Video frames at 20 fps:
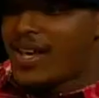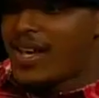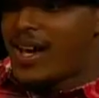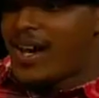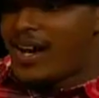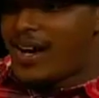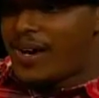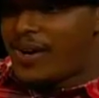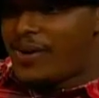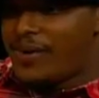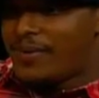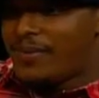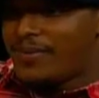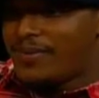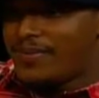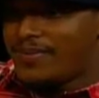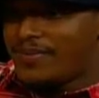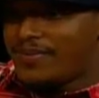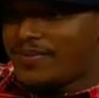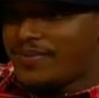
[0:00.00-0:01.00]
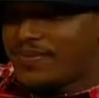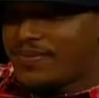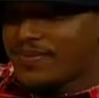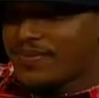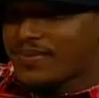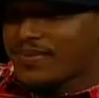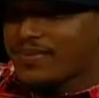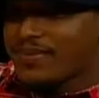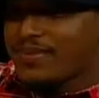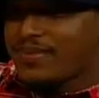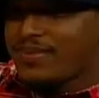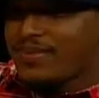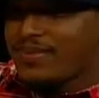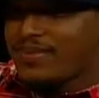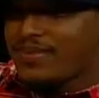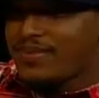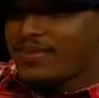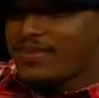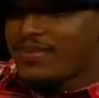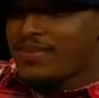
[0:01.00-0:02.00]
um,
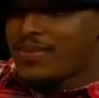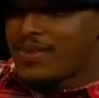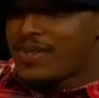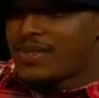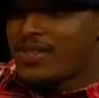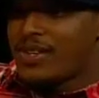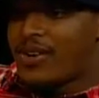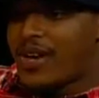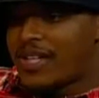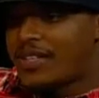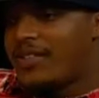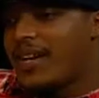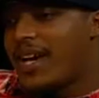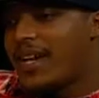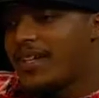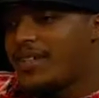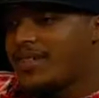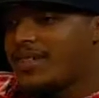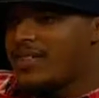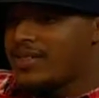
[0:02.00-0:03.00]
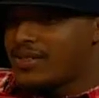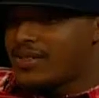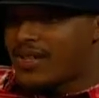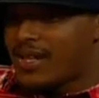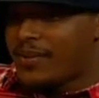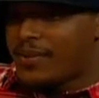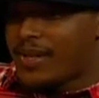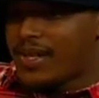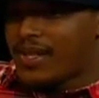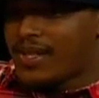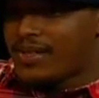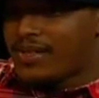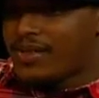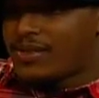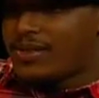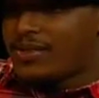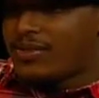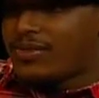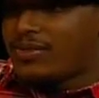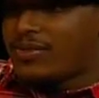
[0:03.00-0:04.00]
so I try to just, I mean,
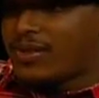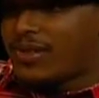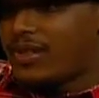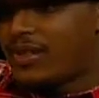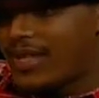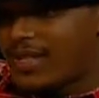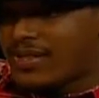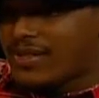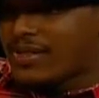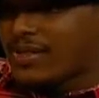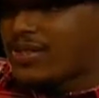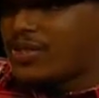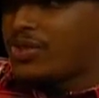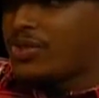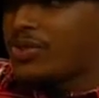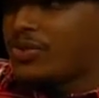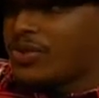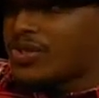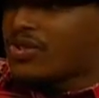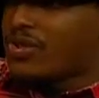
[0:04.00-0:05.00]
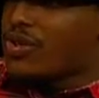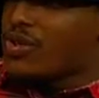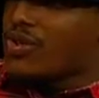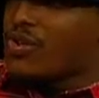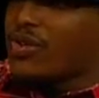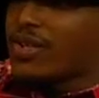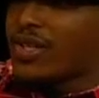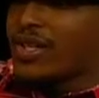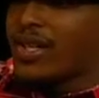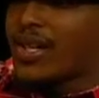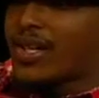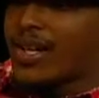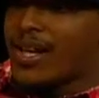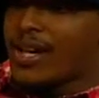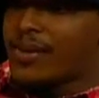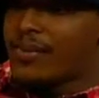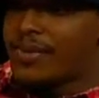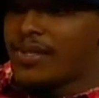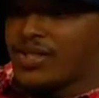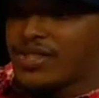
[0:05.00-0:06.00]
listen to what's going on in the
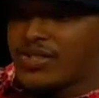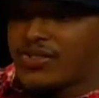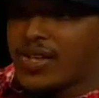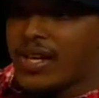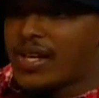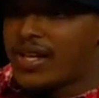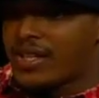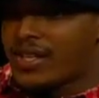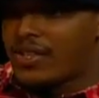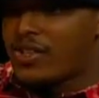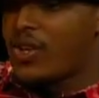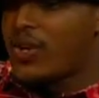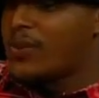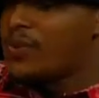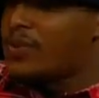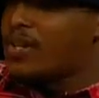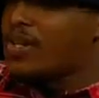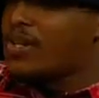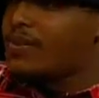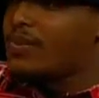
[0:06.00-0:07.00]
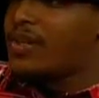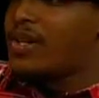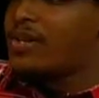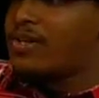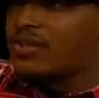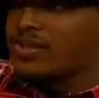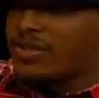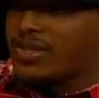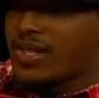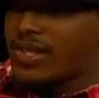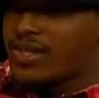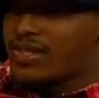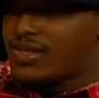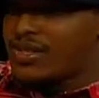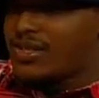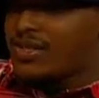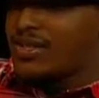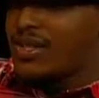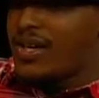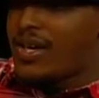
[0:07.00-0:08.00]
club and just try to incorporate in my own set and
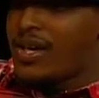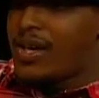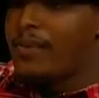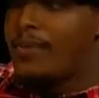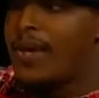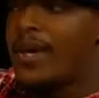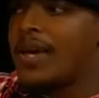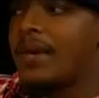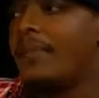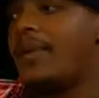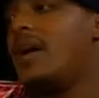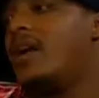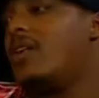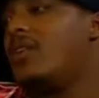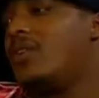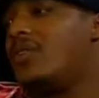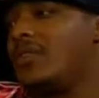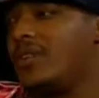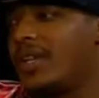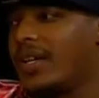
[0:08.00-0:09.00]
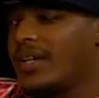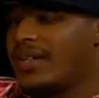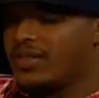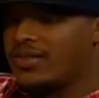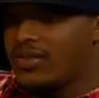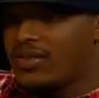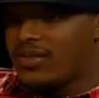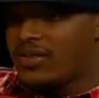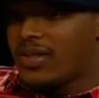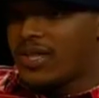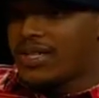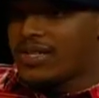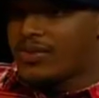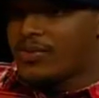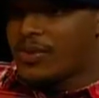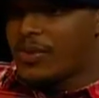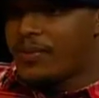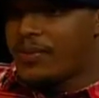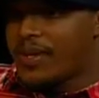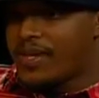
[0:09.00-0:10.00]
just make it my own. Like, so that's
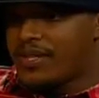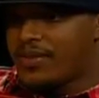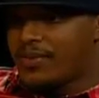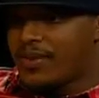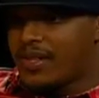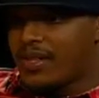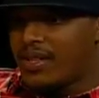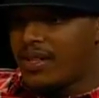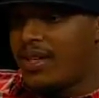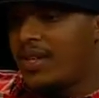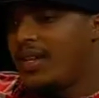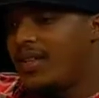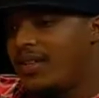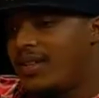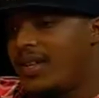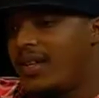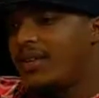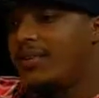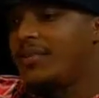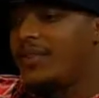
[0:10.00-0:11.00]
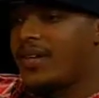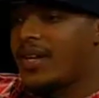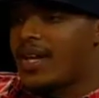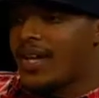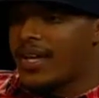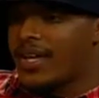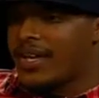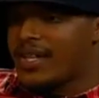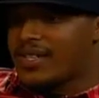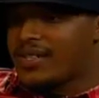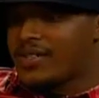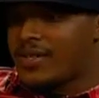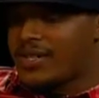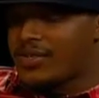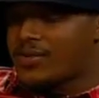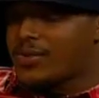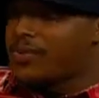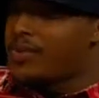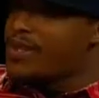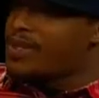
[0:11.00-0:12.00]
what makes me different, I guess.
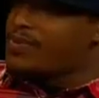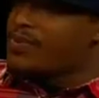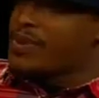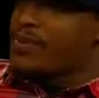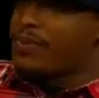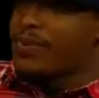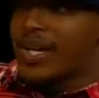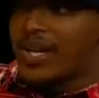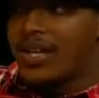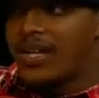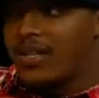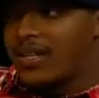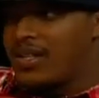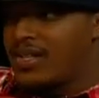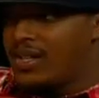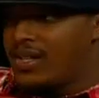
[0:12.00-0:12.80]
That's what makes me better.